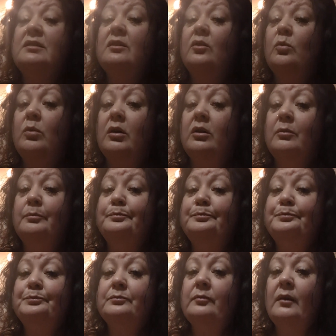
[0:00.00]
a little worm
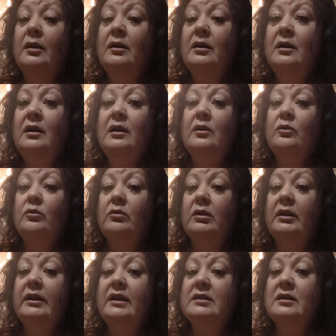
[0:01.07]

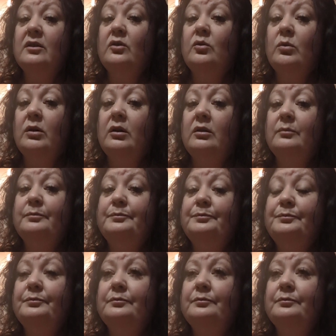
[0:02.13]
really is a little worm.